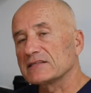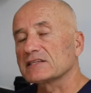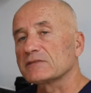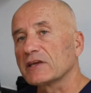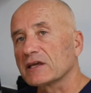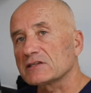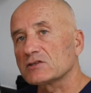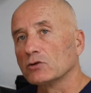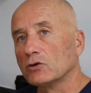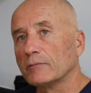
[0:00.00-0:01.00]
How
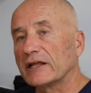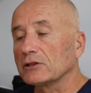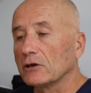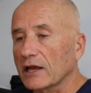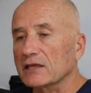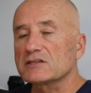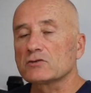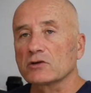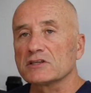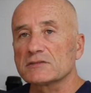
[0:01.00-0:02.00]
does your dentist
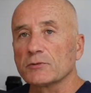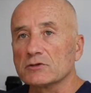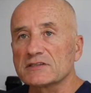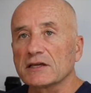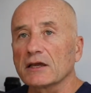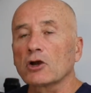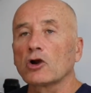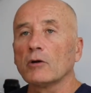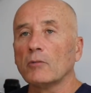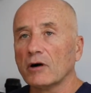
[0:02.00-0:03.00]
sketch your
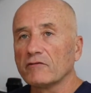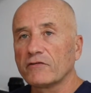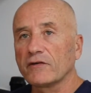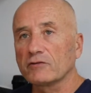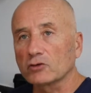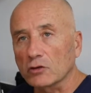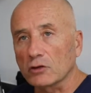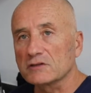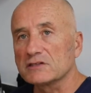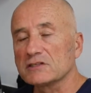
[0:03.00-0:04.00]
treatment plan?
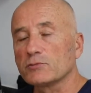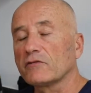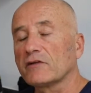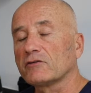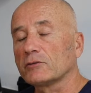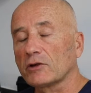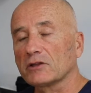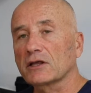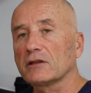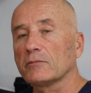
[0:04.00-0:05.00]
He
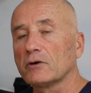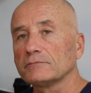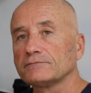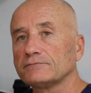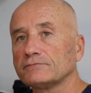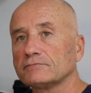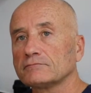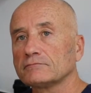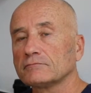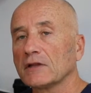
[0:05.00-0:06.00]
reconstructs the
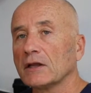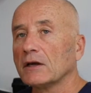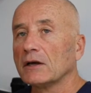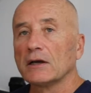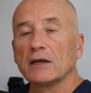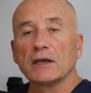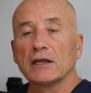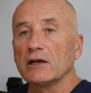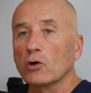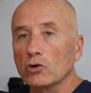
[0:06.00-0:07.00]
morphology of your mouth,
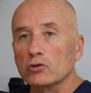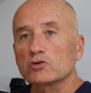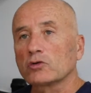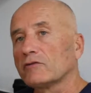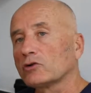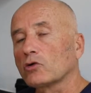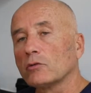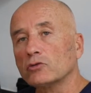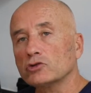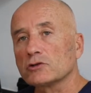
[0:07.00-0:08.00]
bearing in
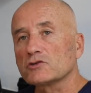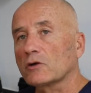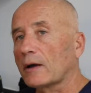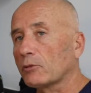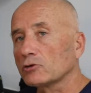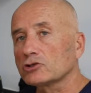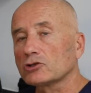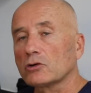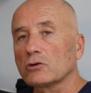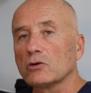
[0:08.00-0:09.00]
mind and
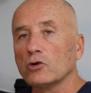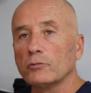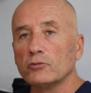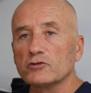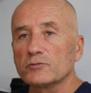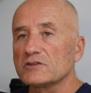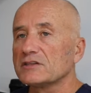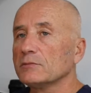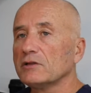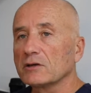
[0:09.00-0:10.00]
working as closely as
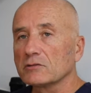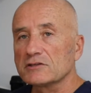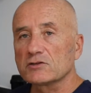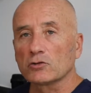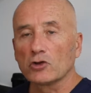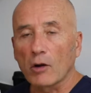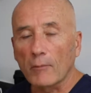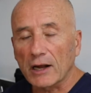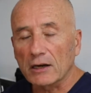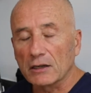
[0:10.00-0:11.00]
possible with normal
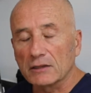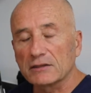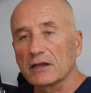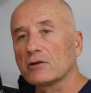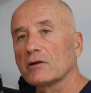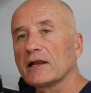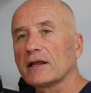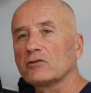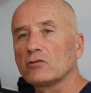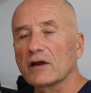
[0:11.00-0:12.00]
conditions
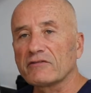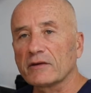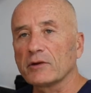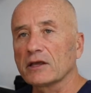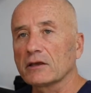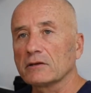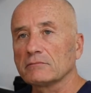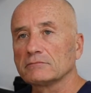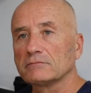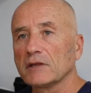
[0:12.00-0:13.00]
to mirror the work
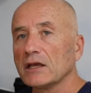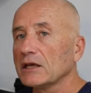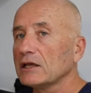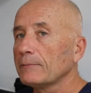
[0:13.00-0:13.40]
of nature.